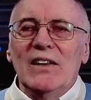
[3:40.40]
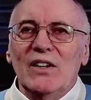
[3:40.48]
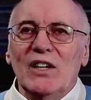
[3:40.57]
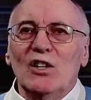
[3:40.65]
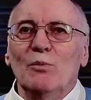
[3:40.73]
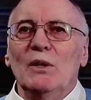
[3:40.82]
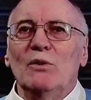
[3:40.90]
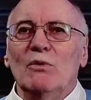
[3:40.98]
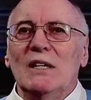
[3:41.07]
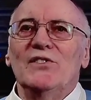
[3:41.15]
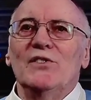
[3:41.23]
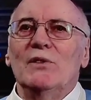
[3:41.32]
They're going to be
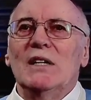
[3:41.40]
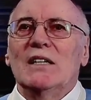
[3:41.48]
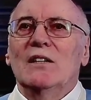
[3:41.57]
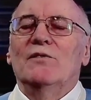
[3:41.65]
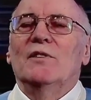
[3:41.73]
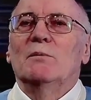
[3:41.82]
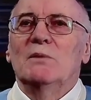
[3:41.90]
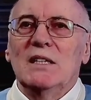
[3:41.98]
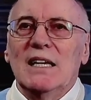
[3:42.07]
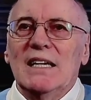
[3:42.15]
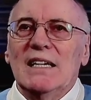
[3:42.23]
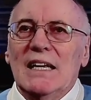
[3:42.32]
resurrected from the
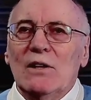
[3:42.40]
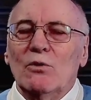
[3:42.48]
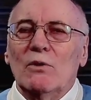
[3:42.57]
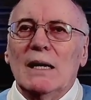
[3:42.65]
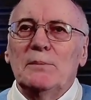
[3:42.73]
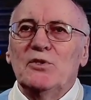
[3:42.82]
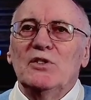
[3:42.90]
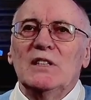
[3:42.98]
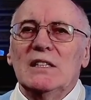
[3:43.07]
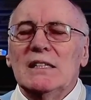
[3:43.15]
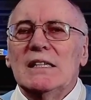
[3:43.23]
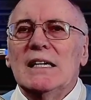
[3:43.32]
dead and raptured
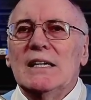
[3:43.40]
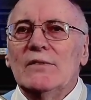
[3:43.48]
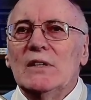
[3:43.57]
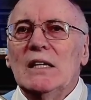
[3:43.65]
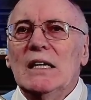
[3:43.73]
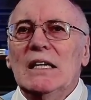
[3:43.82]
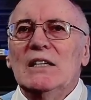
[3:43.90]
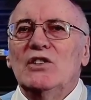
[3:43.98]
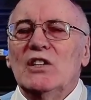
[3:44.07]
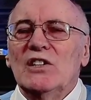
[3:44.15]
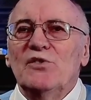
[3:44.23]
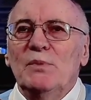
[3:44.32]
into heaven
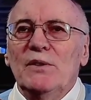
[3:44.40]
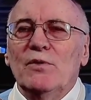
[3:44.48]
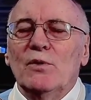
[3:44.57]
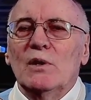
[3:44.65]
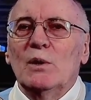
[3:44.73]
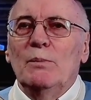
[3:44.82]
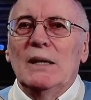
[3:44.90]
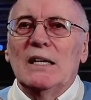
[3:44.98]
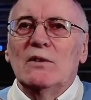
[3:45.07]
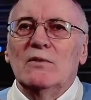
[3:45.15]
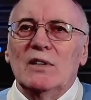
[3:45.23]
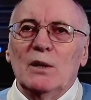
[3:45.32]
just before the
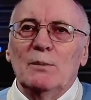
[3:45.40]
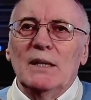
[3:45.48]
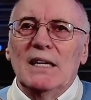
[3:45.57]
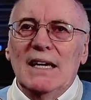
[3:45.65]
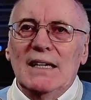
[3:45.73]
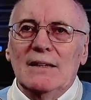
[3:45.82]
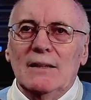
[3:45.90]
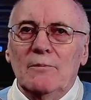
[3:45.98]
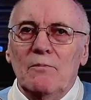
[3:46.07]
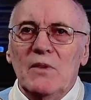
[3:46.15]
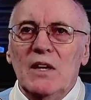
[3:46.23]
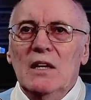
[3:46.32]
Battle of Armageddon.
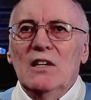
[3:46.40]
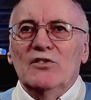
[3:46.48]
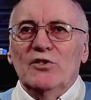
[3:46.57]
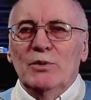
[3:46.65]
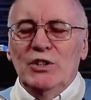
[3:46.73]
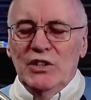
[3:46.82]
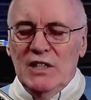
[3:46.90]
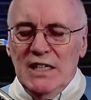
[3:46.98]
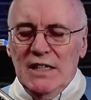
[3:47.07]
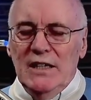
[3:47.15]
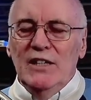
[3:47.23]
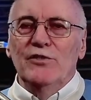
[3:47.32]
So when you
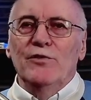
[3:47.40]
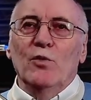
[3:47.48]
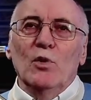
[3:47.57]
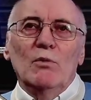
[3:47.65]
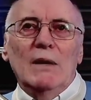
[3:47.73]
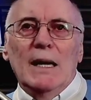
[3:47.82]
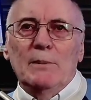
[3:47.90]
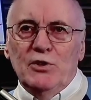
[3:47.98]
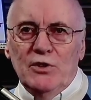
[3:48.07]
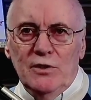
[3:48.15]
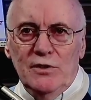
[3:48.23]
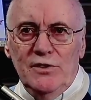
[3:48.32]
take these four
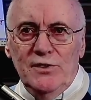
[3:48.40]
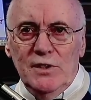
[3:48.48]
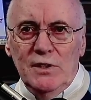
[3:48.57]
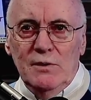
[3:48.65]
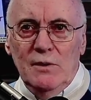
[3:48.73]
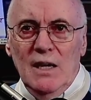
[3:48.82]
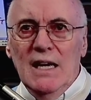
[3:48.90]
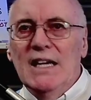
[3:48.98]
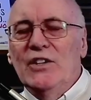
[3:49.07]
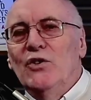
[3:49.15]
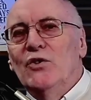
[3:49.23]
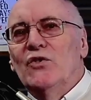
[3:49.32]
raptures
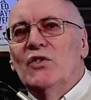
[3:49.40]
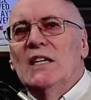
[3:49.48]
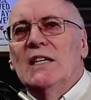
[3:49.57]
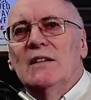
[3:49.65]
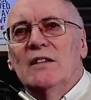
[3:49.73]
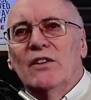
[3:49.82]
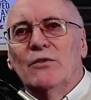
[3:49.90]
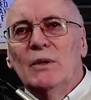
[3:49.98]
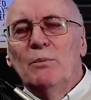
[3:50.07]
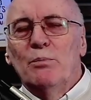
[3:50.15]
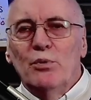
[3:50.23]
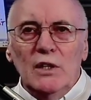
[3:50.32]
and you take the
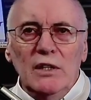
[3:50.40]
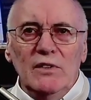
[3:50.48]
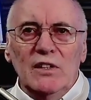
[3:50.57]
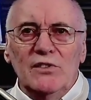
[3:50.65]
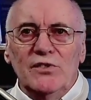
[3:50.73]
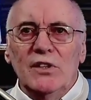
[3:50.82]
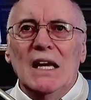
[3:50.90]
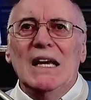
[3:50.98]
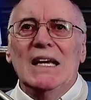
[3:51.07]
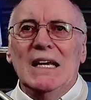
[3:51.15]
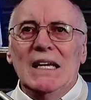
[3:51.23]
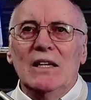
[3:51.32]
three previous
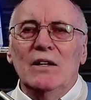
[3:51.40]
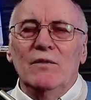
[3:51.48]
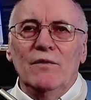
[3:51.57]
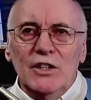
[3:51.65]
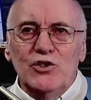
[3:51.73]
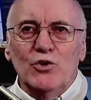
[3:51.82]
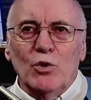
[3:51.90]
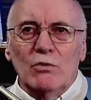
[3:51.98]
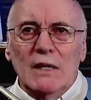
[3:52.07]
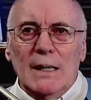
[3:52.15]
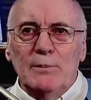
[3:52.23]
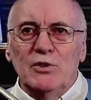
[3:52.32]
individual
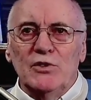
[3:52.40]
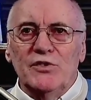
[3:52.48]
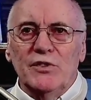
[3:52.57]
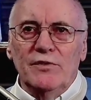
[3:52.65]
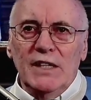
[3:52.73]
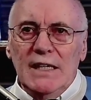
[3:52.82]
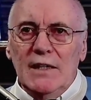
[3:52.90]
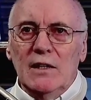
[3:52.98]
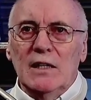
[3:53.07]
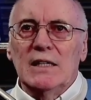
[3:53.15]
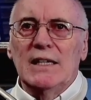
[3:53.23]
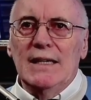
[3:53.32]
raptures of
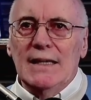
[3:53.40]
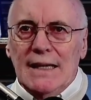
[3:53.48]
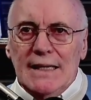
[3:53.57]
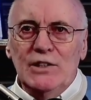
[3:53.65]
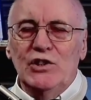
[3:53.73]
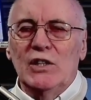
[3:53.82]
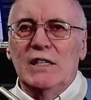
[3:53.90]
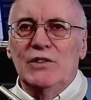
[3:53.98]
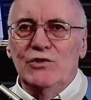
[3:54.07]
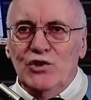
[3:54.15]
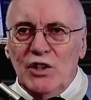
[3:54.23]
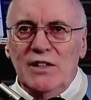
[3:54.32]
Enoch, Elijah,
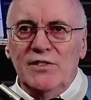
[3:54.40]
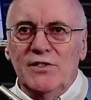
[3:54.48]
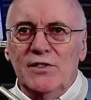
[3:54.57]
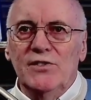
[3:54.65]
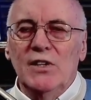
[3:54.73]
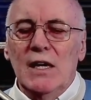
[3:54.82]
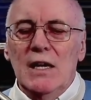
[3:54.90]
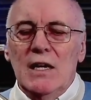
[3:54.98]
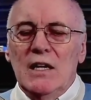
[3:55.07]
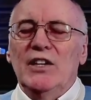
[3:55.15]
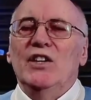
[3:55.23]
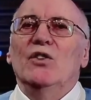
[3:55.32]
and Jesus,
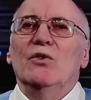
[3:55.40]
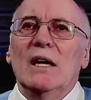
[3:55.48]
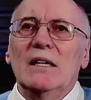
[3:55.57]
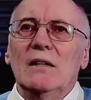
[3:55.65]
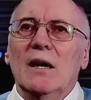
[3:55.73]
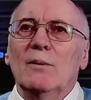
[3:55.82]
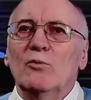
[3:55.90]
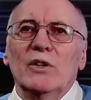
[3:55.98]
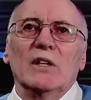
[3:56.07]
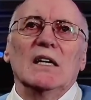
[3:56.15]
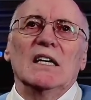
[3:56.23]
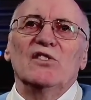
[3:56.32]
you end up
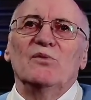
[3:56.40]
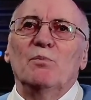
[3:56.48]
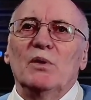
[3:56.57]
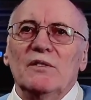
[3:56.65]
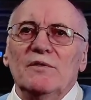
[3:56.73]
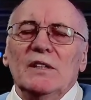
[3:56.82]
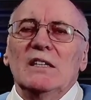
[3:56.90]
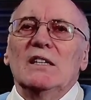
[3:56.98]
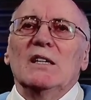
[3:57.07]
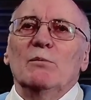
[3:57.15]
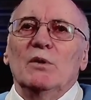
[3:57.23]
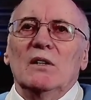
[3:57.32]
with God's perfect
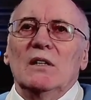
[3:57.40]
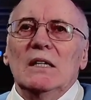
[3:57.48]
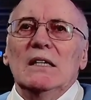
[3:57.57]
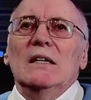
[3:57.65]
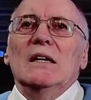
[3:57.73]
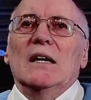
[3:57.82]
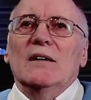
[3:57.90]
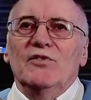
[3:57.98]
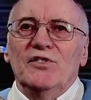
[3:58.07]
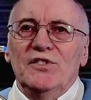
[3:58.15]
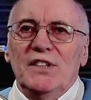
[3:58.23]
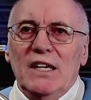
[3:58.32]
number of
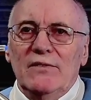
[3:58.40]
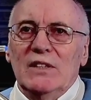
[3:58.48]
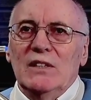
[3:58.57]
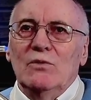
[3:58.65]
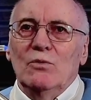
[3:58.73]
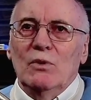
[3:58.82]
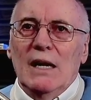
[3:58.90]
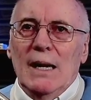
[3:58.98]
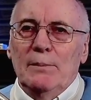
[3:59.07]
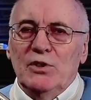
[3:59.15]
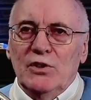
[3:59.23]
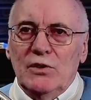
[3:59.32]
seven
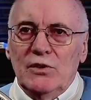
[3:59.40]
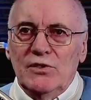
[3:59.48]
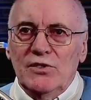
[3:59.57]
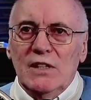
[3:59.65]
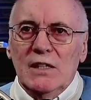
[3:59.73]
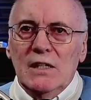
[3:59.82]
raptures.